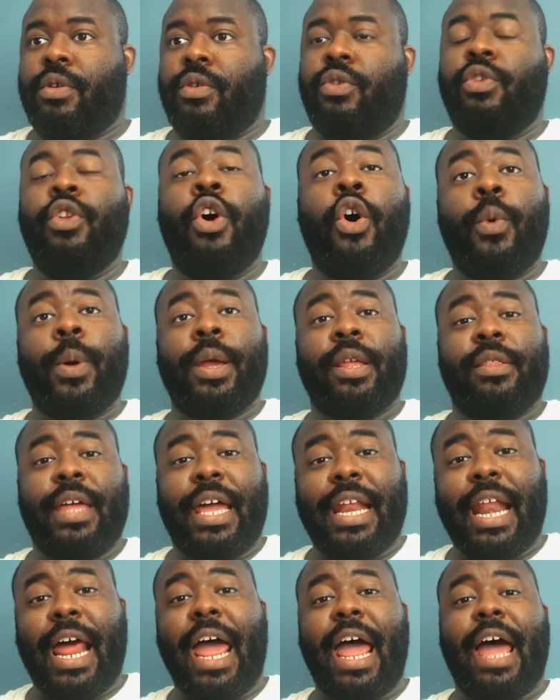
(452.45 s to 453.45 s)
knowing
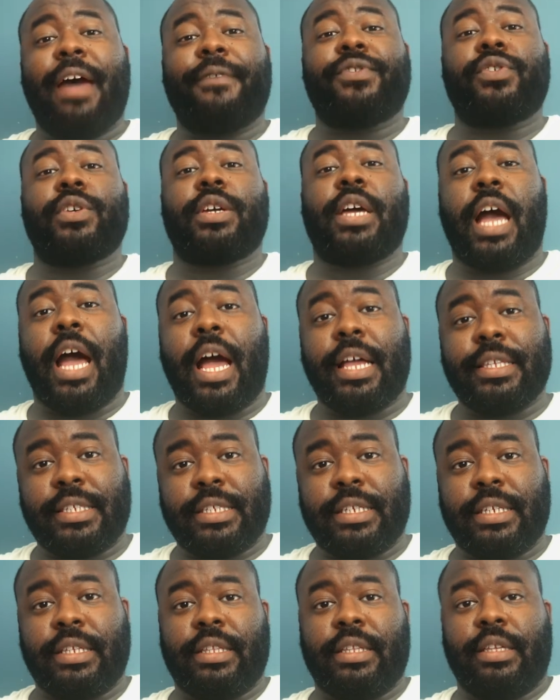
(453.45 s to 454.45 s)
that I have to
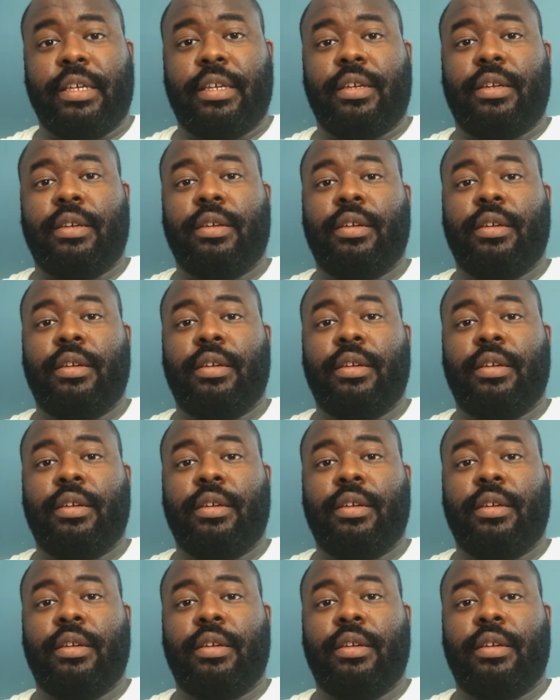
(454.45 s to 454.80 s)
constantly